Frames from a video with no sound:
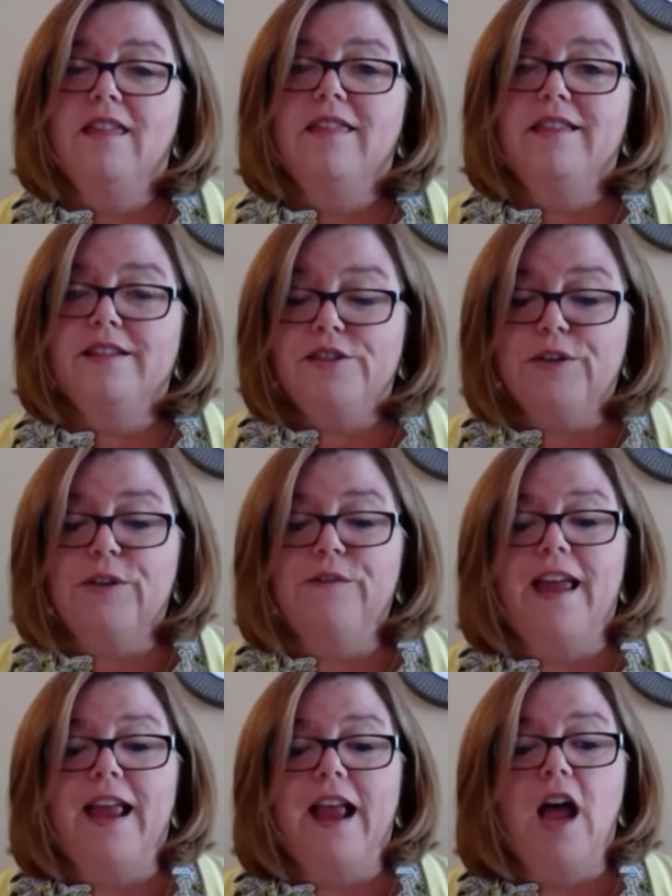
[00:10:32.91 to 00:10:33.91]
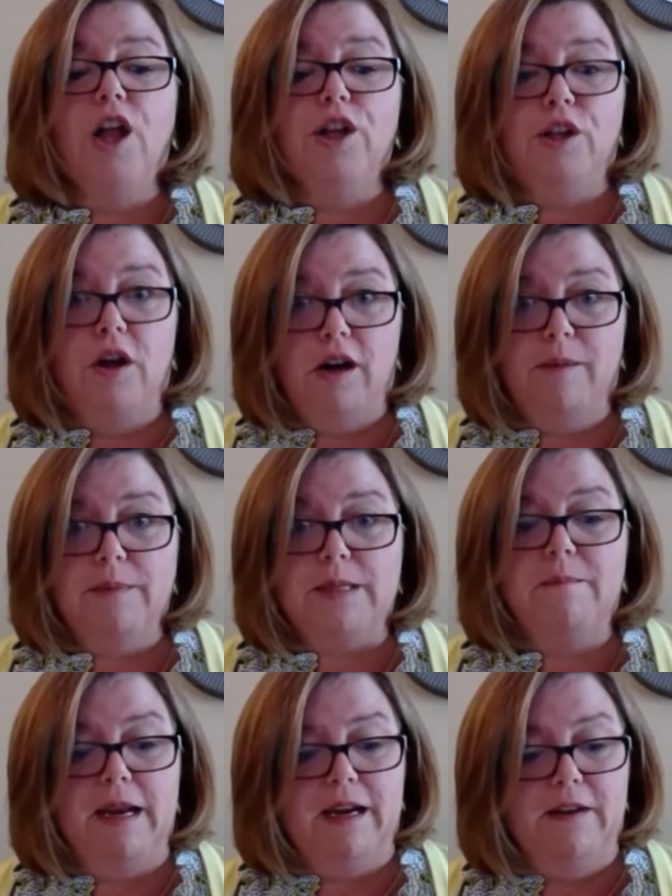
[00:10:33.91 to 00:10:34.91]
This survey alarmed
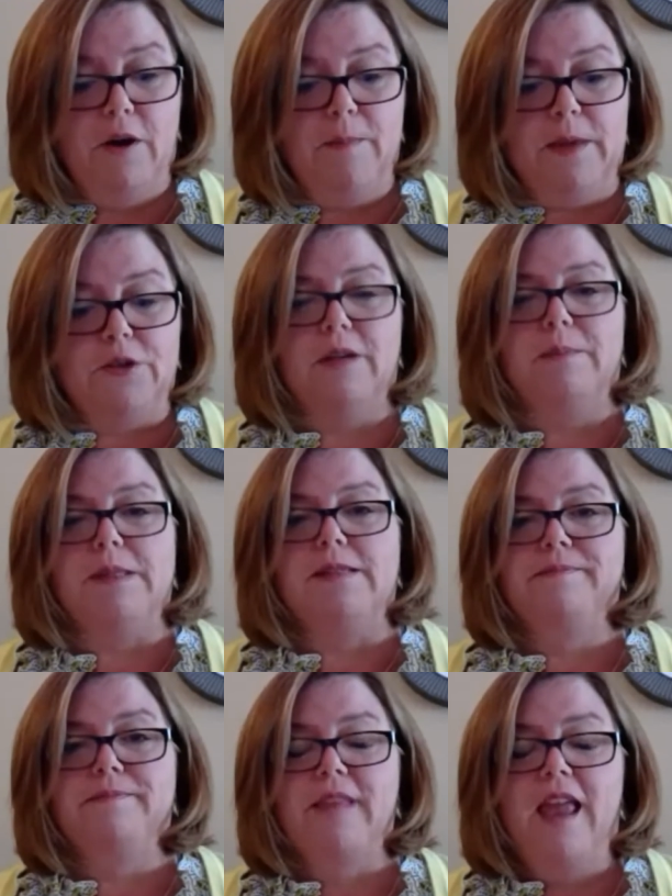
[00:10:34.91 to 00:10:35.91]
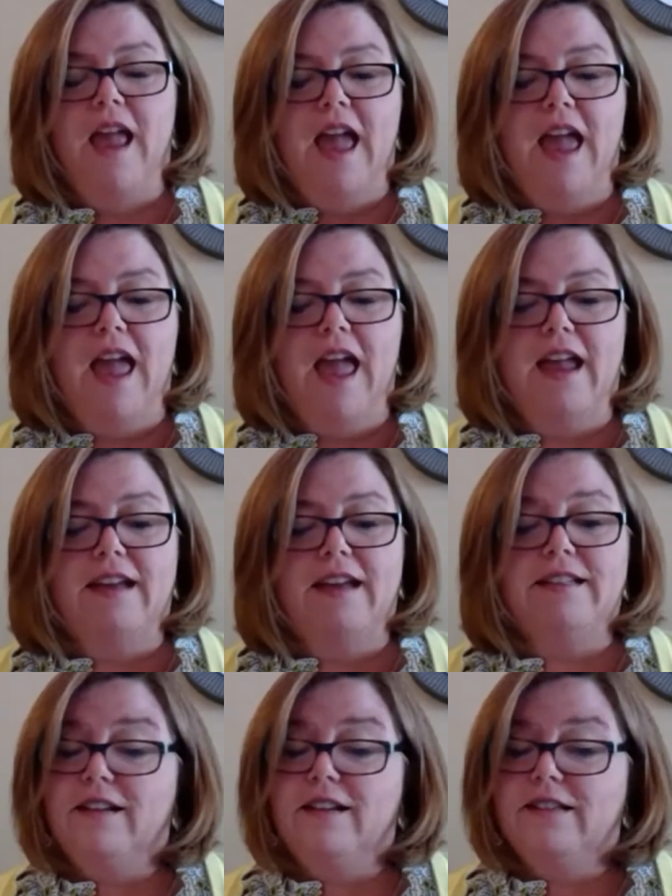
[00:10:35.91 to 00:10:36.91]
many of our bishops,
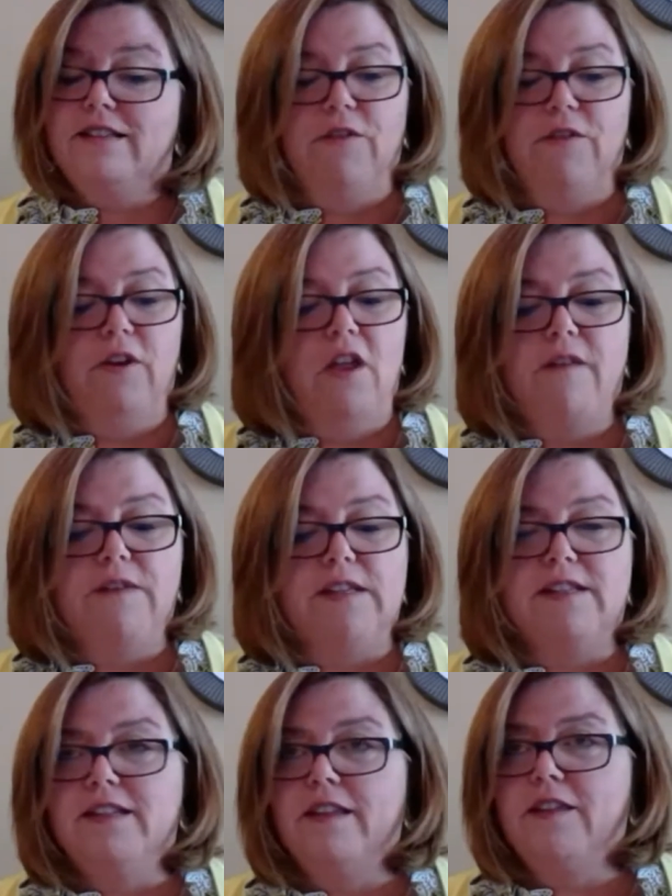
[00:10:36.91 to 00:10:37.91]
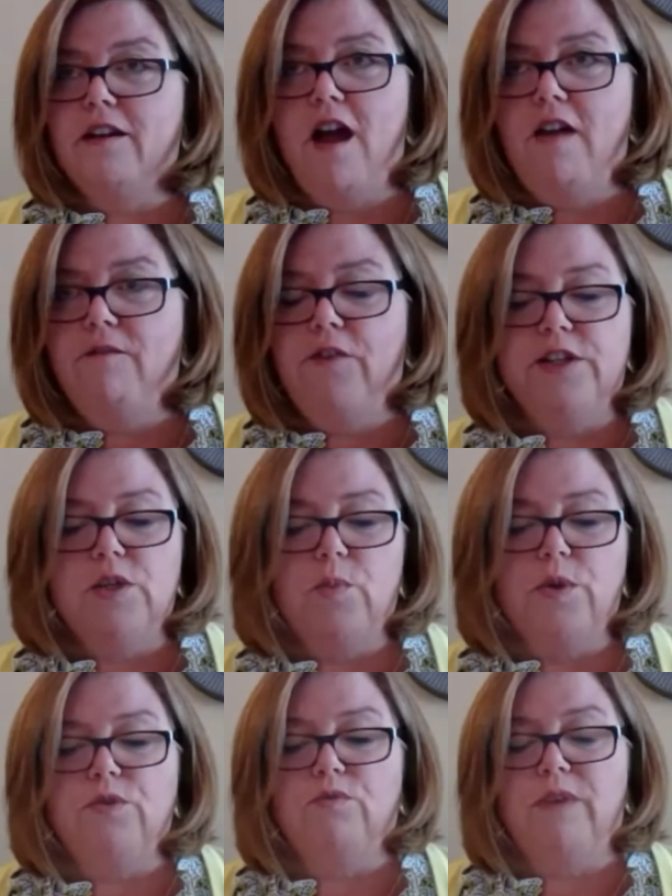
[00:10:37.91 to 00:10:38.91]
and several offices at the conference
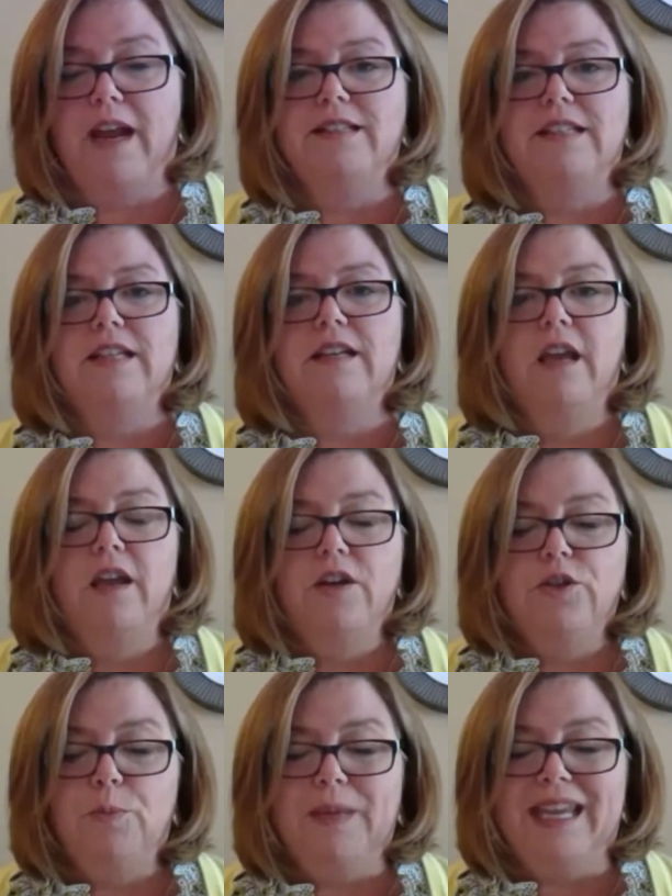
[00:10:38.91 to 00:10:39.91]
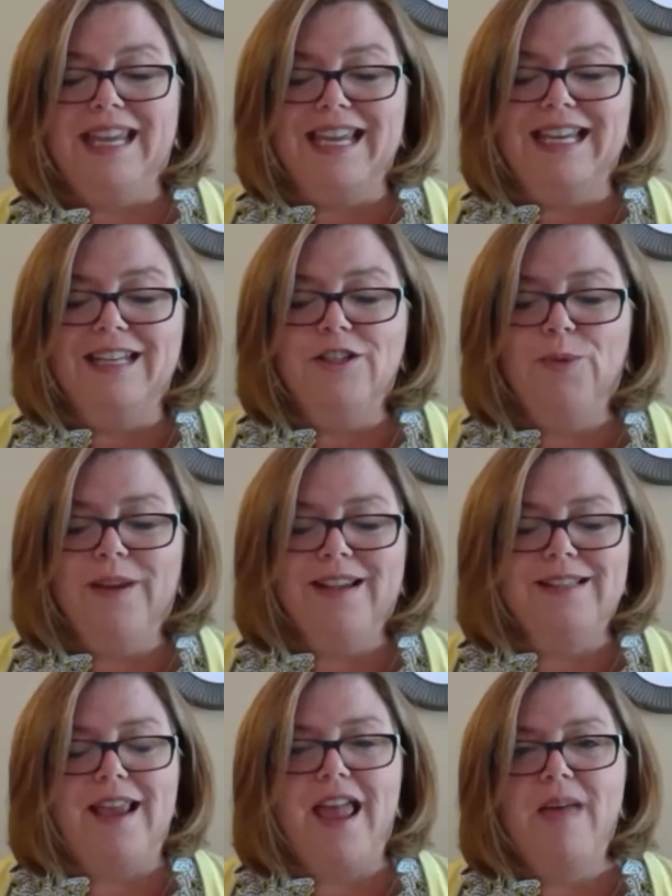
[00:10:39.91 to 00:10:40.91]
were directed to begin to
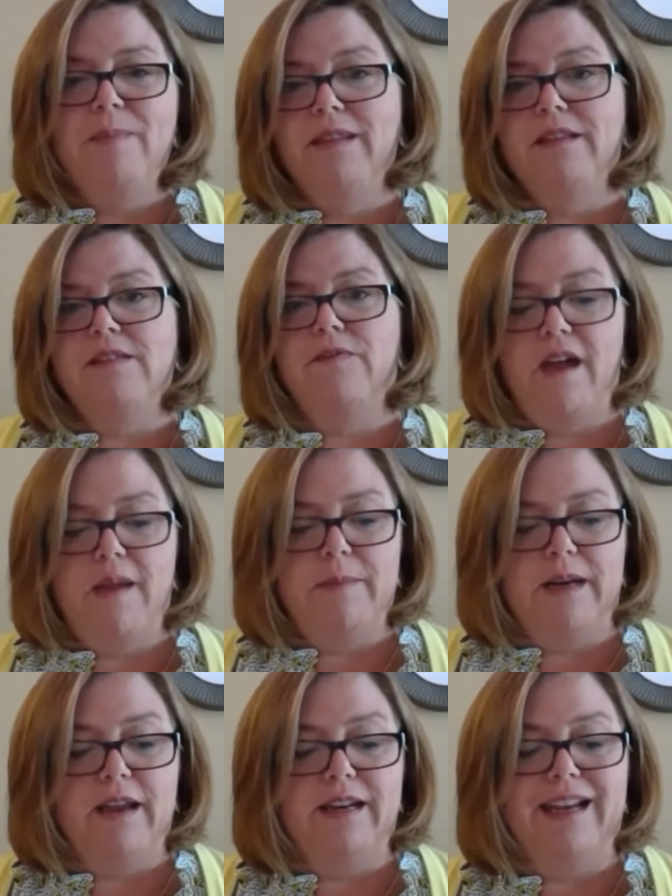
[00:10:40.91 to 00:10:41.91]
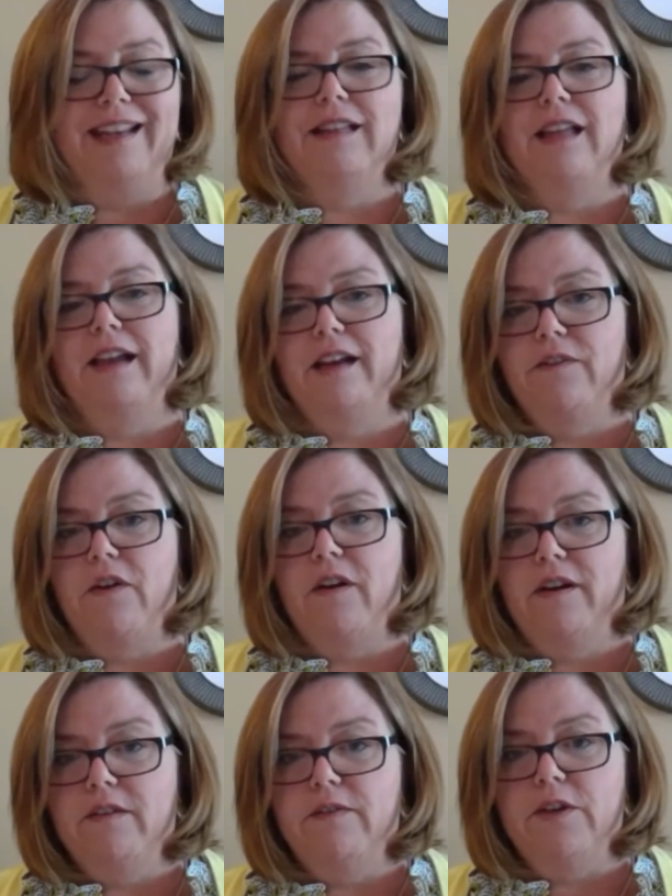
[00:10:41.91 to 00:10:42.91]
examine this phenomenon in light of
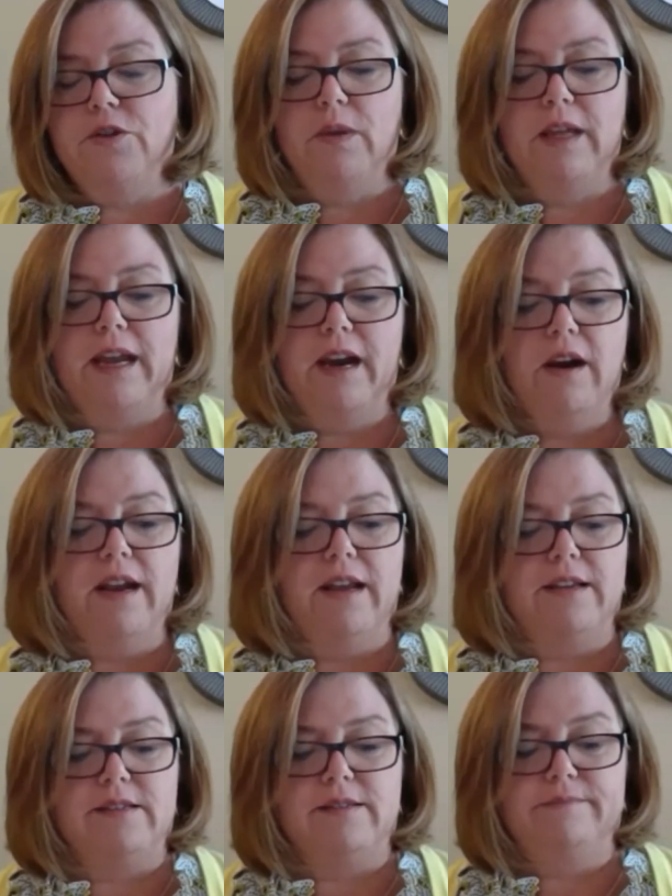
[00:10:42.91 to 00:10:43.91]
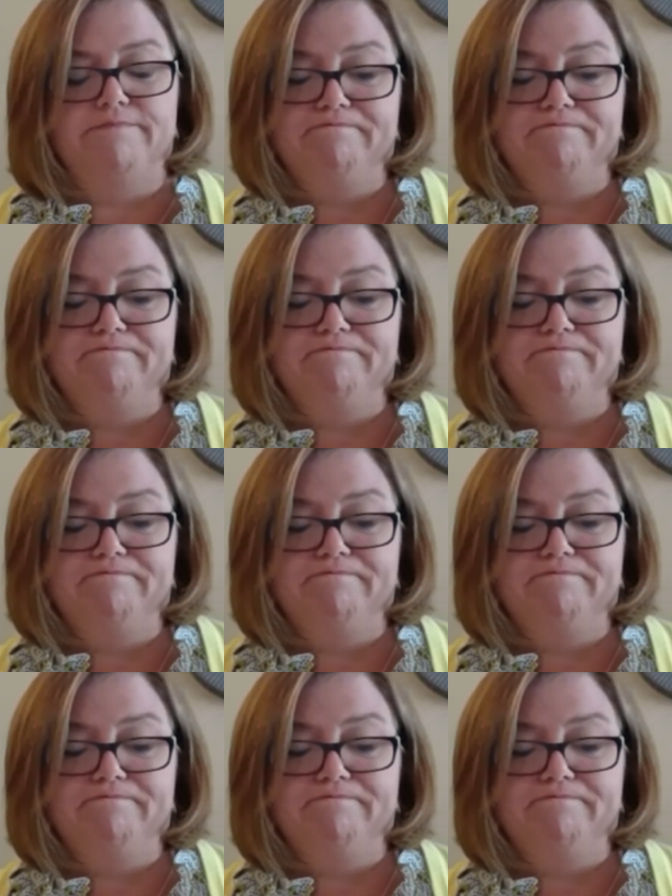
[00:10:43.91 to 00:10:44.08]
our individual areas.